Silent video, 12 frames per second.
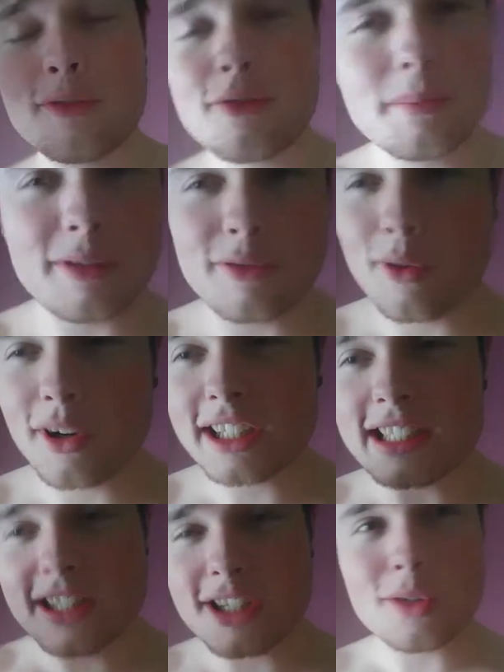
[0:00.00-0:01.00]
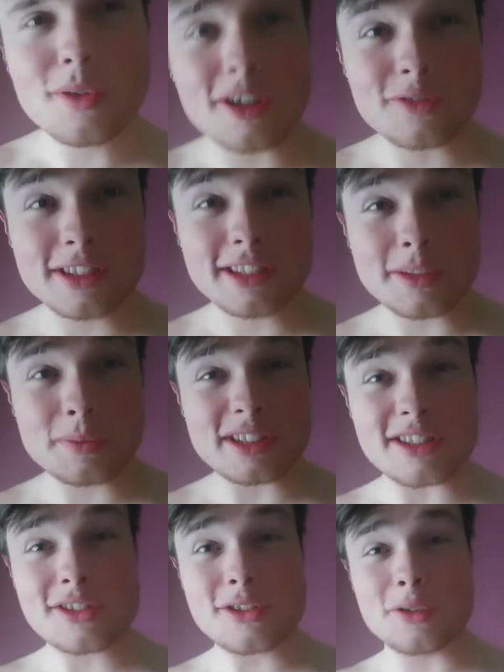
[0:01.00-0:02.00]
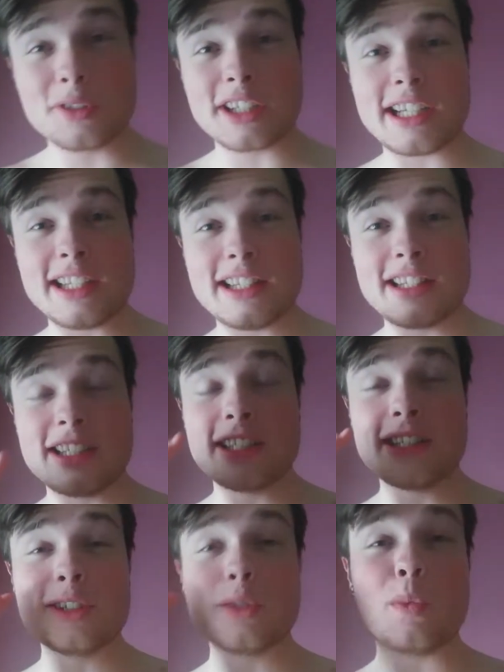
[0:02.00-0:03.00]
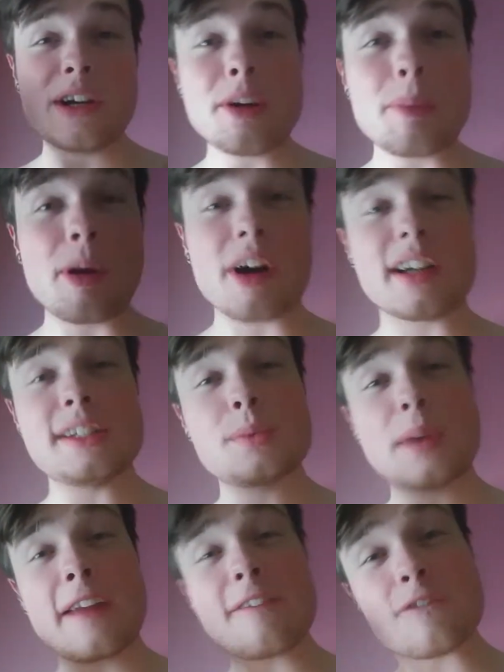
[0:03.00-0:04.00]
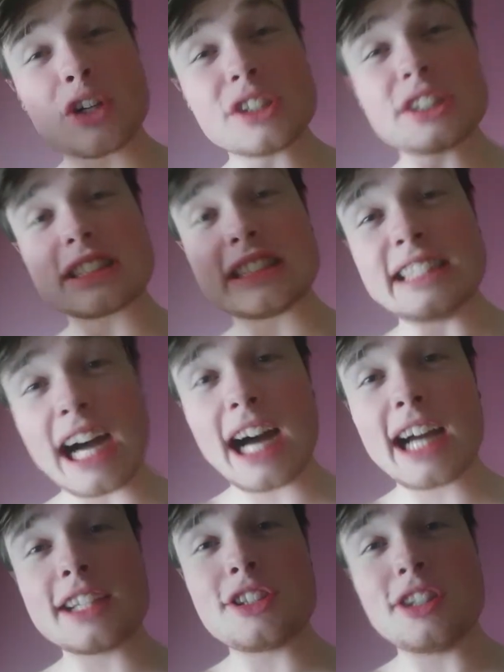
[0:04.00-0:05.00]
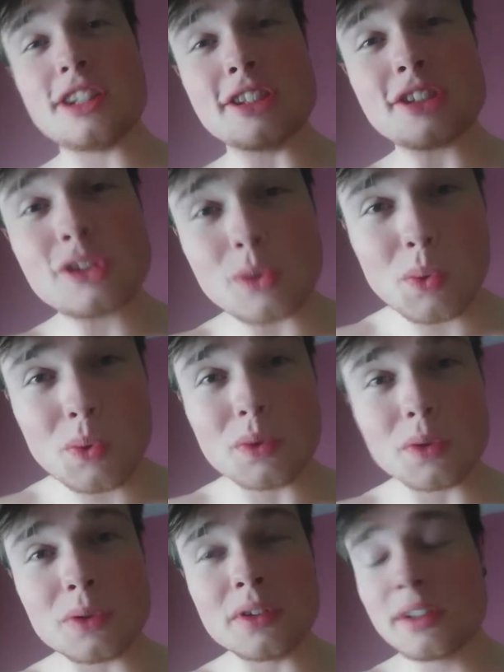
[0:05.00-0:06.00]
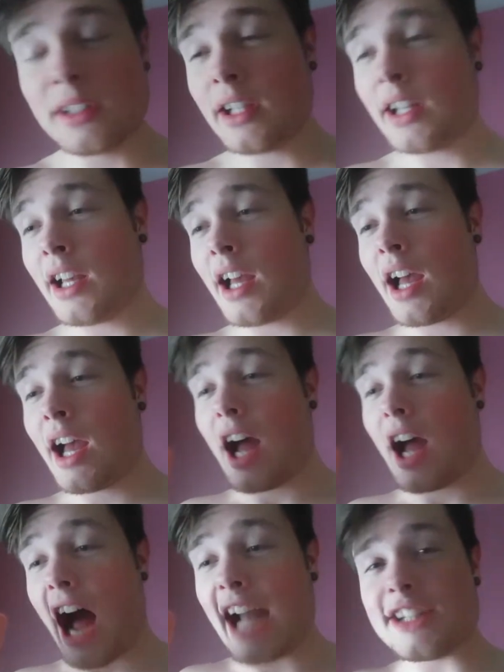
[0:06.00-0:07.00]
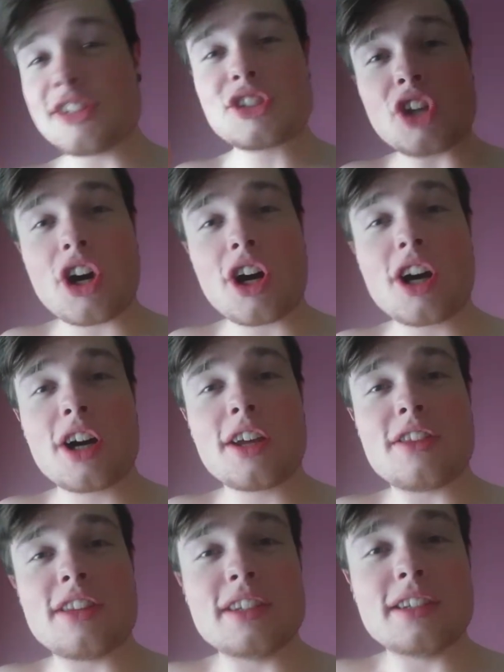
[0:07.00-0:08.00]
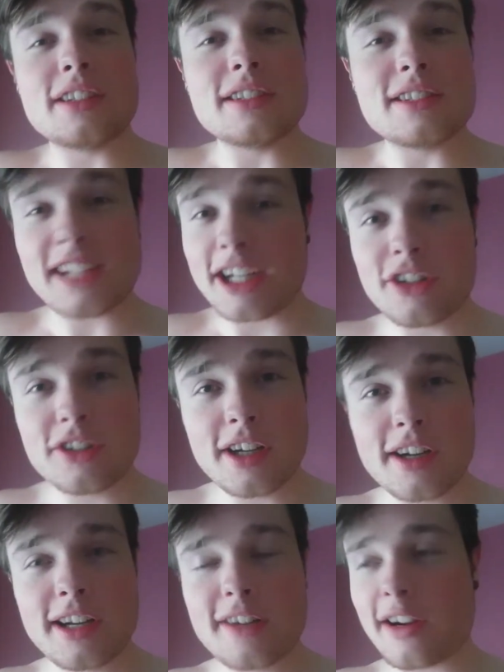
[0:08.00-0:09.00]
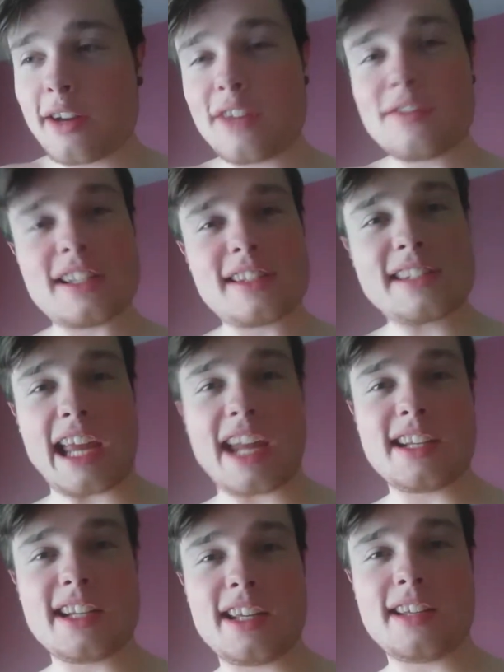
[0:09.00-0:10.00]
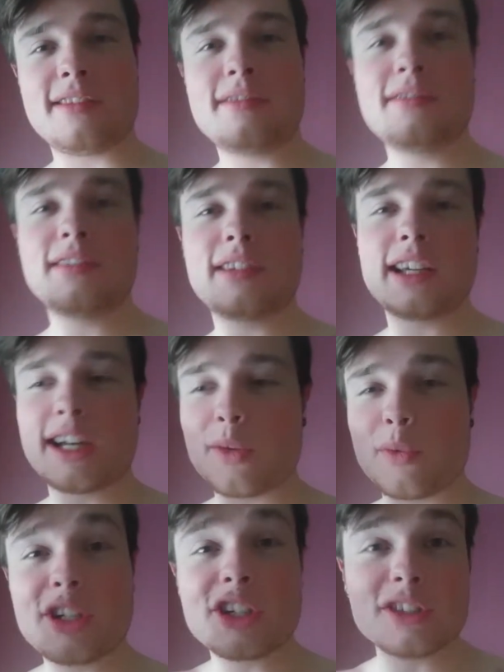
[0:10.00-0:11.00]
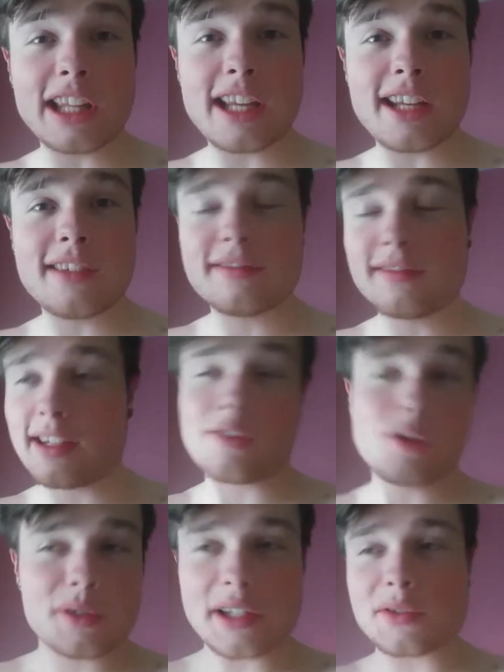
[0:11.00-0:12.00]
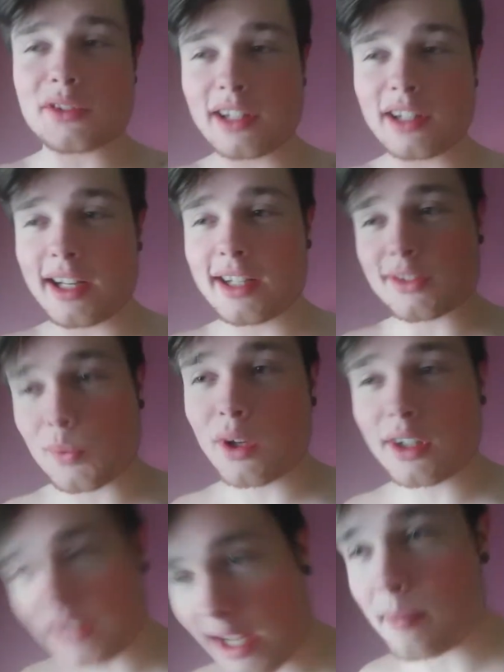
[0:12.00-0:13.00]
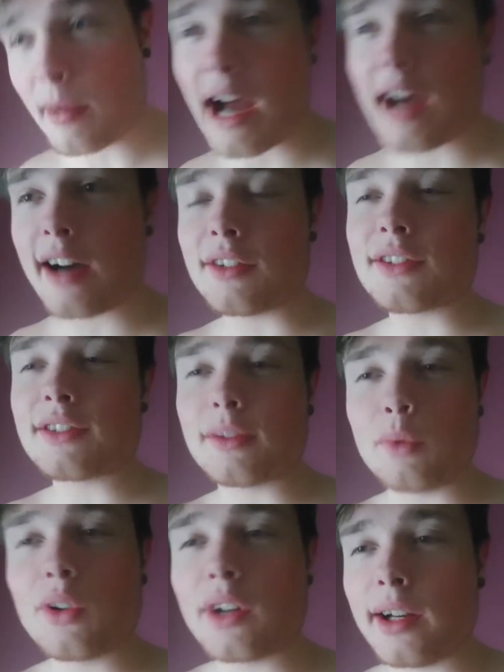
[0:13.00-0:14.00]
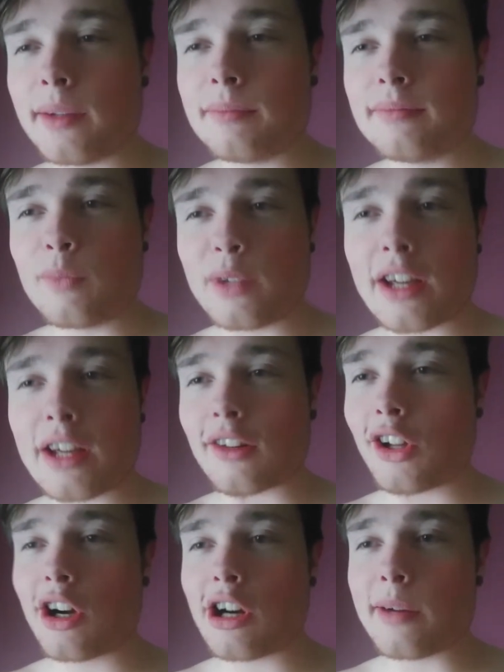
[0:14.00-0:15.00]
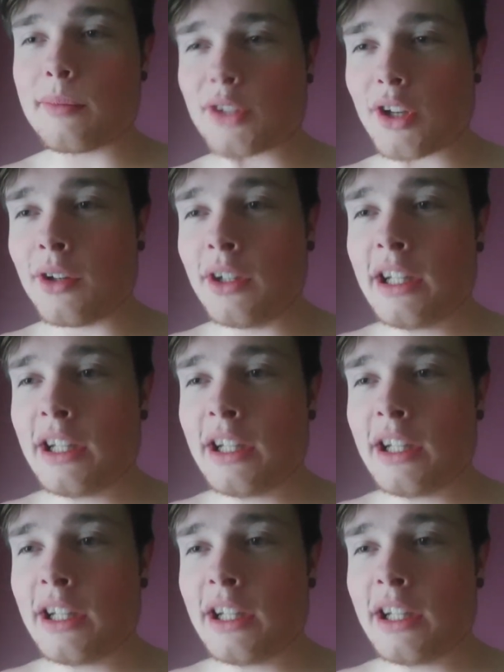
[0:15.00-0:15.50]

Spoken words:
before I continue on really with the story, the weird part is when I first got to the school, I saw the secretary, right? You have to sign in when you're late. Of course, I was late. I just walked 10 miles and woke up without an alarm. So